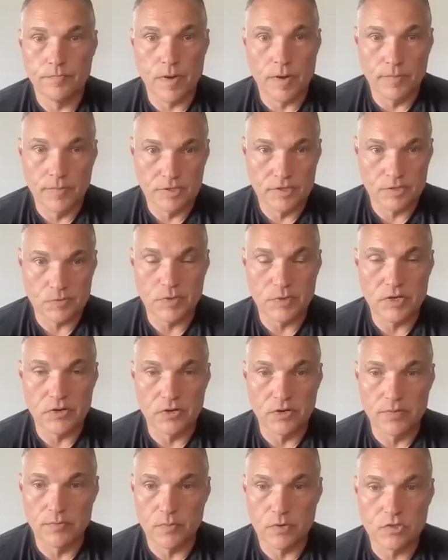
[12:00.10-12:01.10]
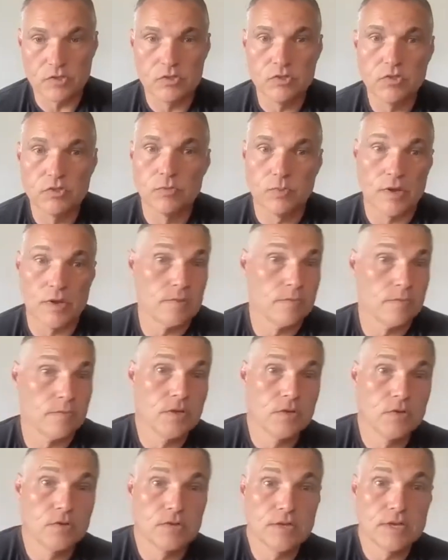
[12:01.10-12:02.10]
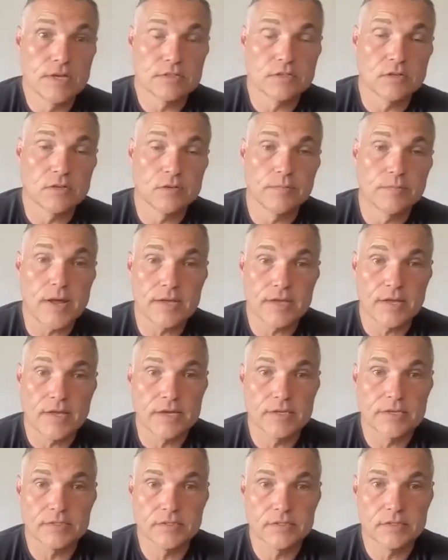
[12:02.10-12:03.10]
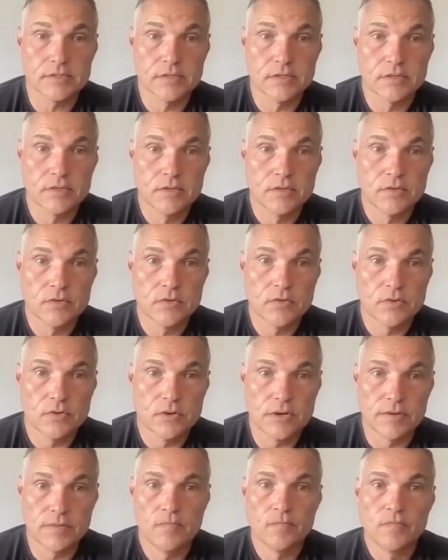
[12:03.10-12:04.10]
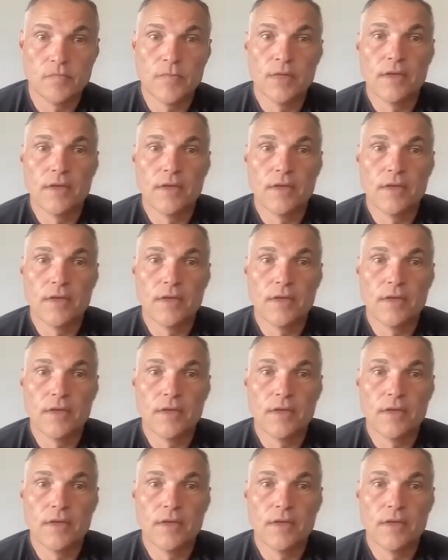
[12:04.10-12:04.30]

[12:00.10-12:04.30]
public speaker in person, you'd probably be a good guest on podcasts, right?